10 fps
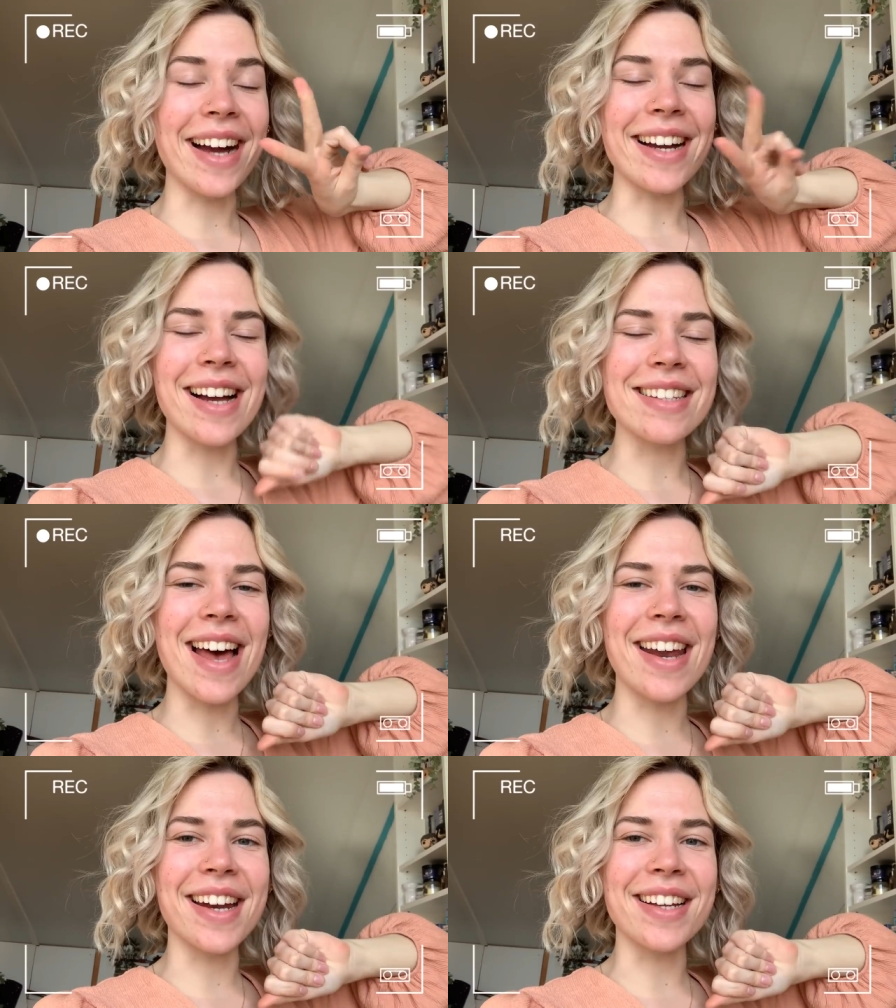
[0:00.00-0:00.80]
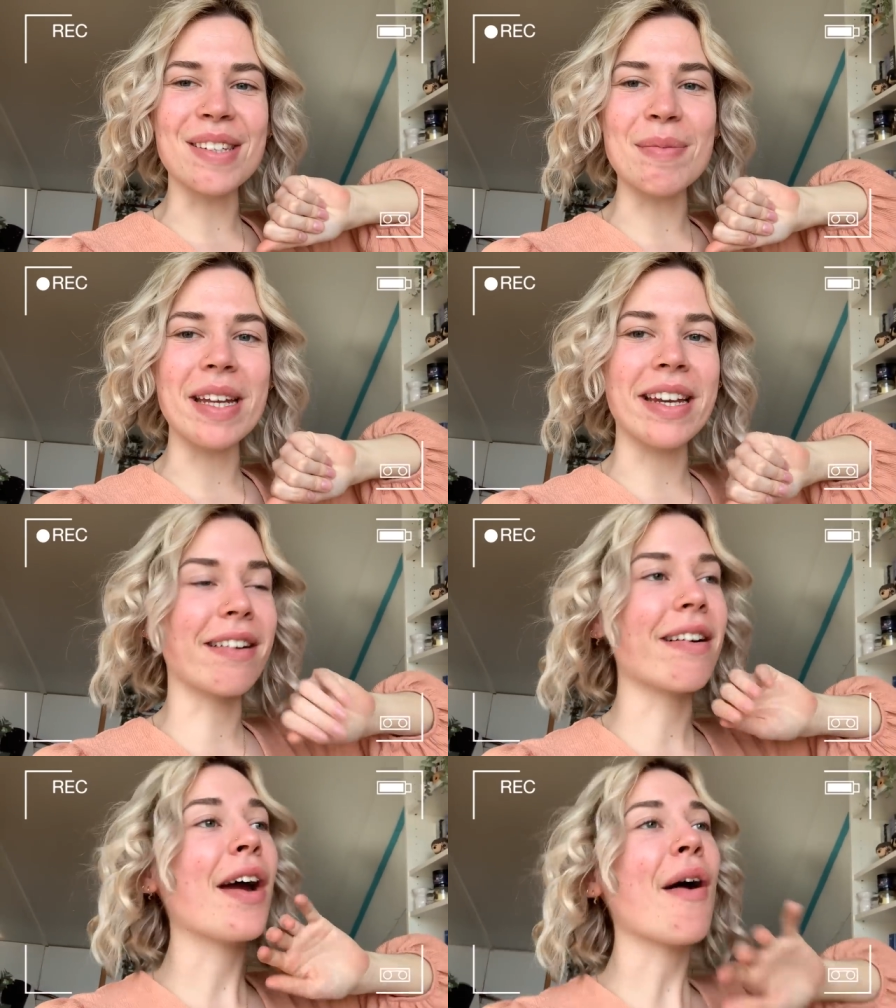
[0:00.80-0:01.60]
Hi guys, editing Sabine
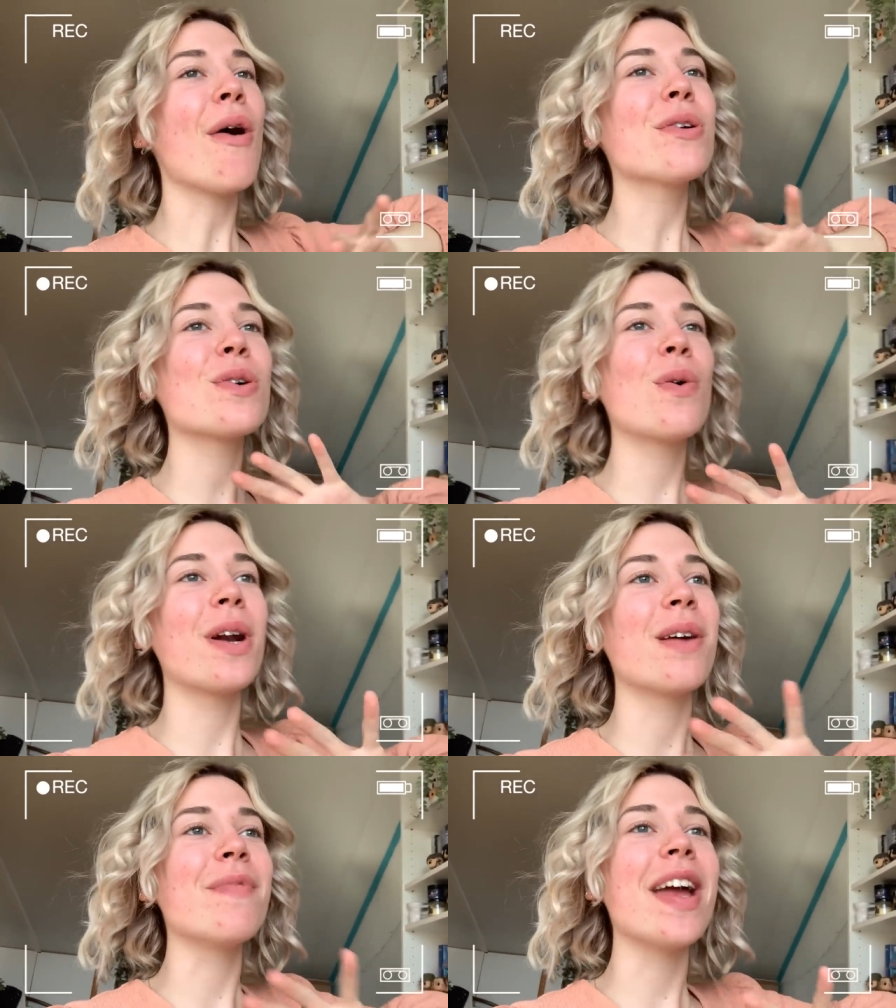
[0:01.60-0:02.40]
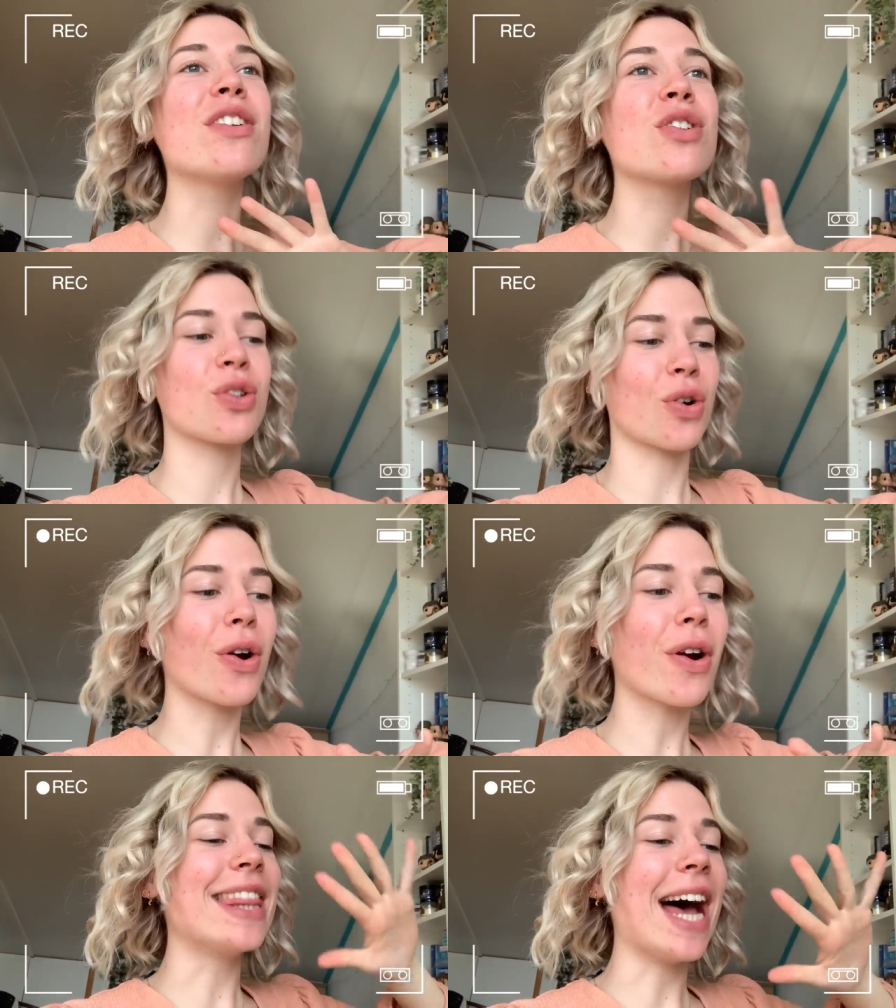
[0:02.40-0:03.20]
here. I also want to make
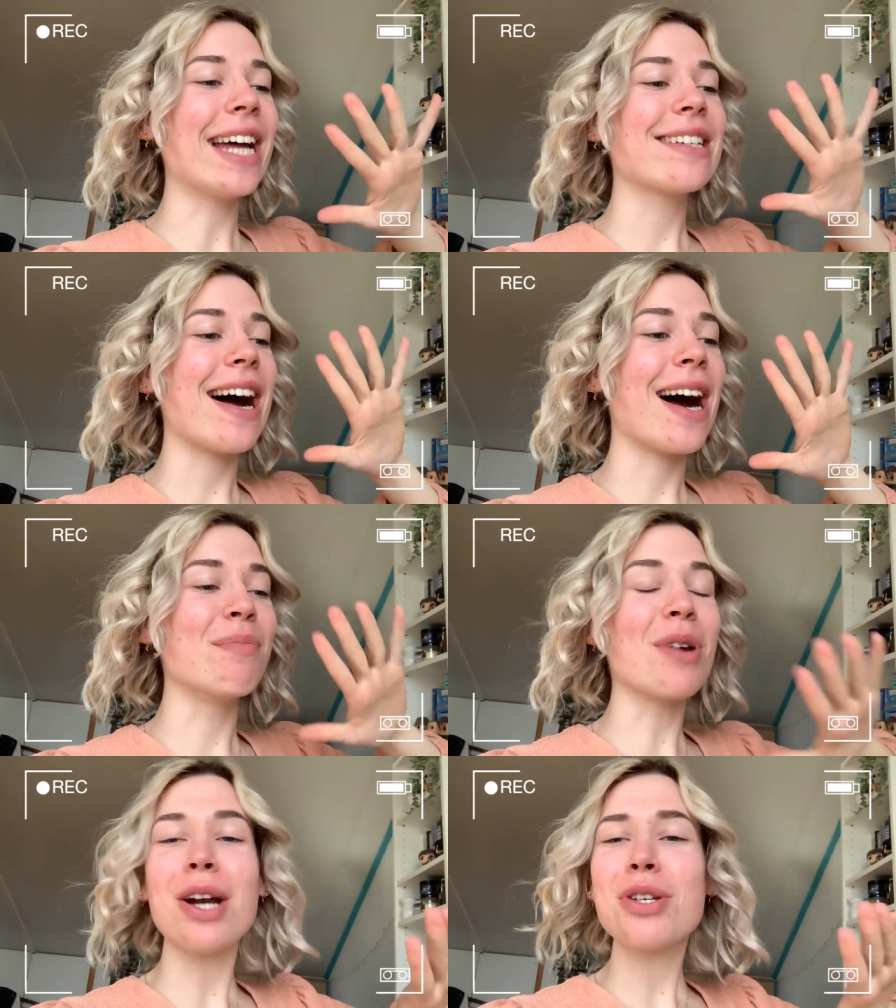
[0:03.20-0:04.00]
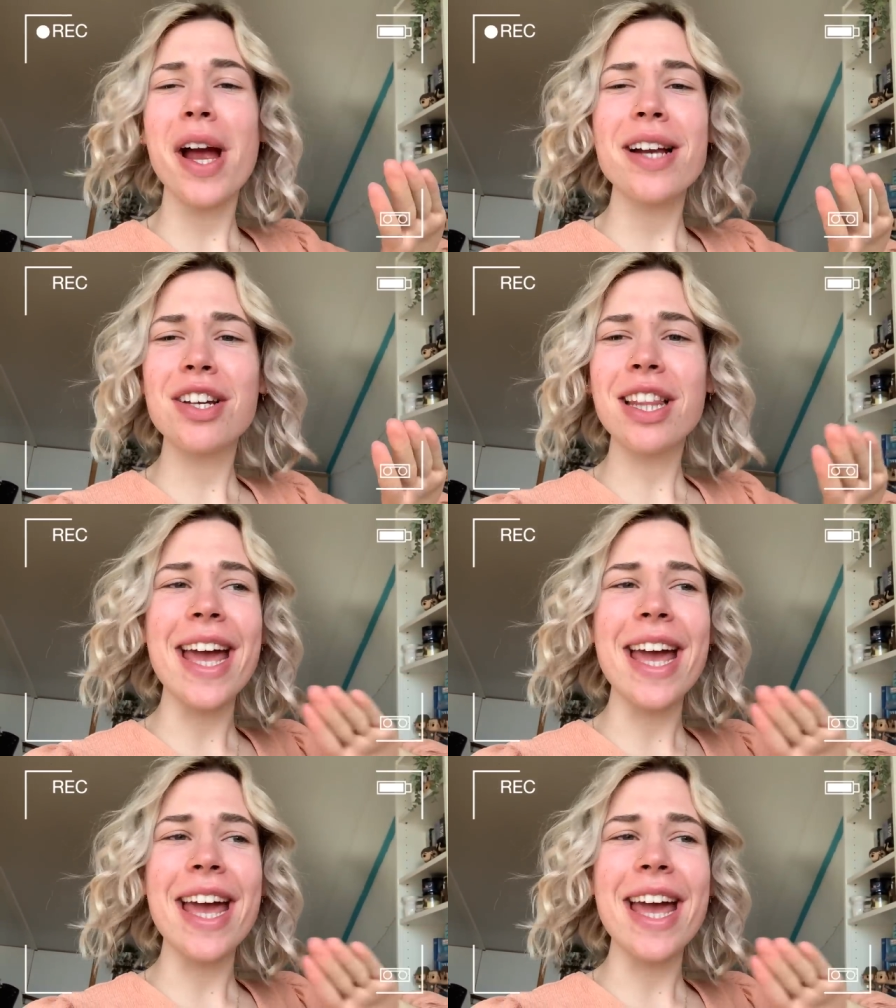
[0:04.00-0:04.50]
sure that I'm not trying to